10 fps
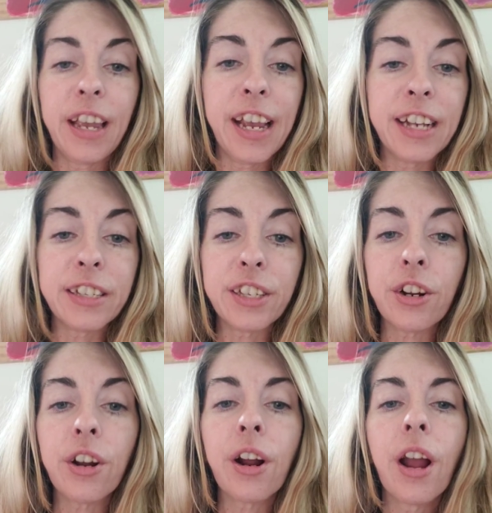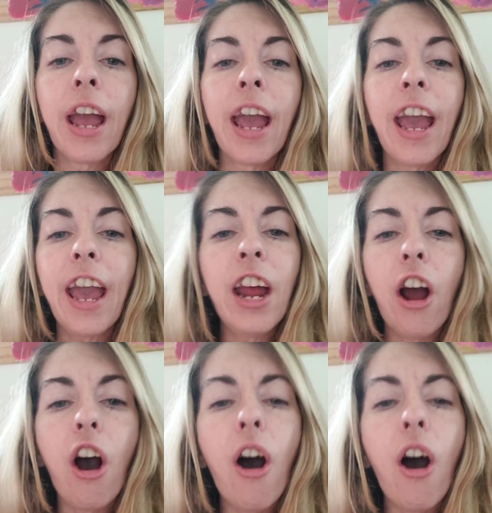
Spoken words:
cancer, it